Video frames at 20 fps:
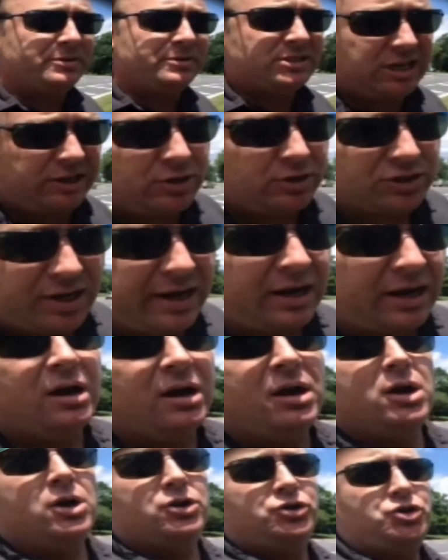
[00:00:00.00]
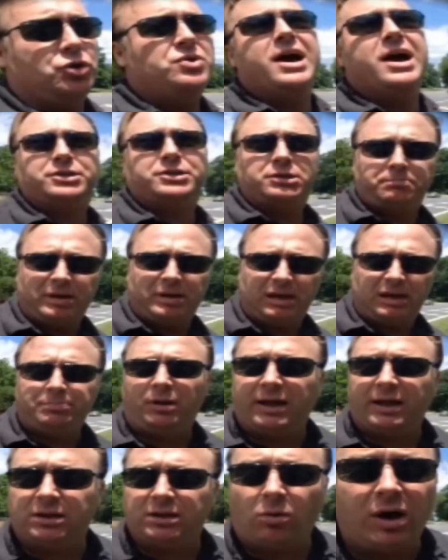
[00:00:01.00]
one little group and say there's like
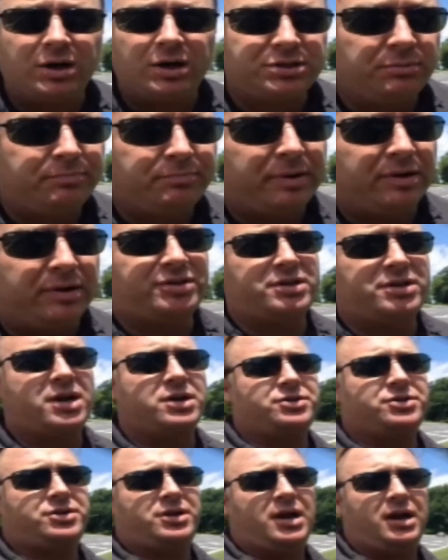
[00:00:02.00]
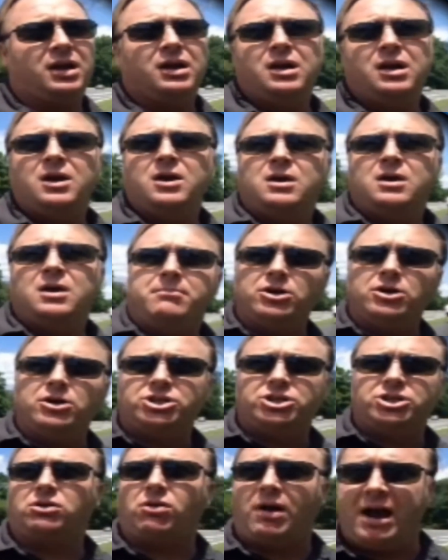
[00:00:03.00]
two dozen people like the Washington Post said yesterday.
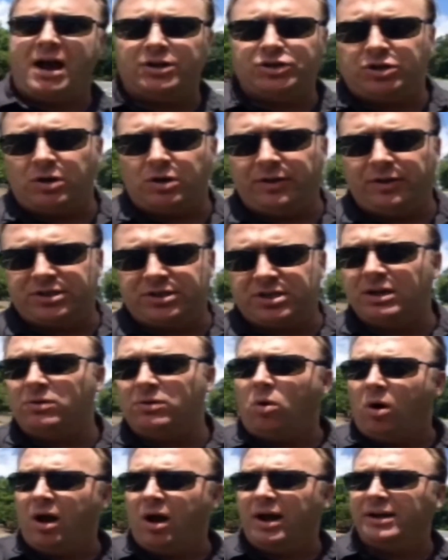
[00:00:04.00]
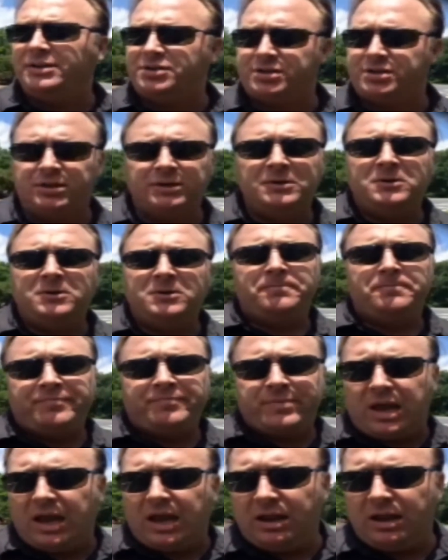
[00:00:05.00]
Most of the crowds you only see once,
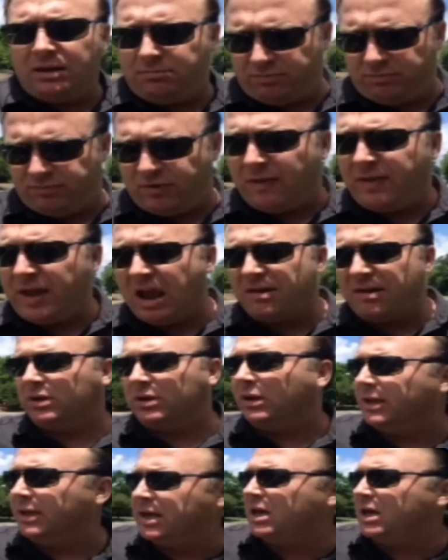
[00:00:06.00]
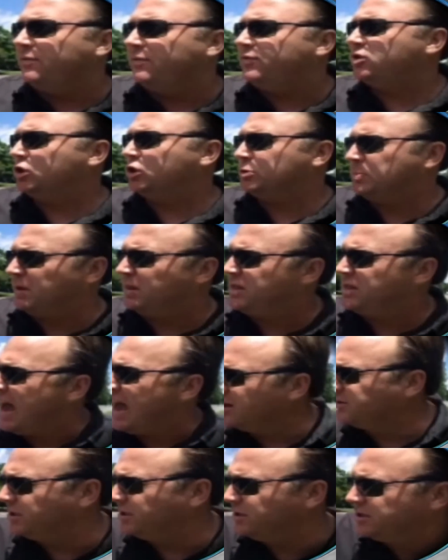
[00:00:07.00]
and then they have to
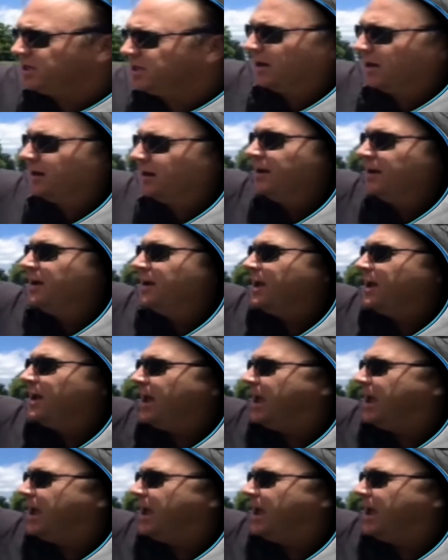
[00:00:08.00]
leave. There's been thousands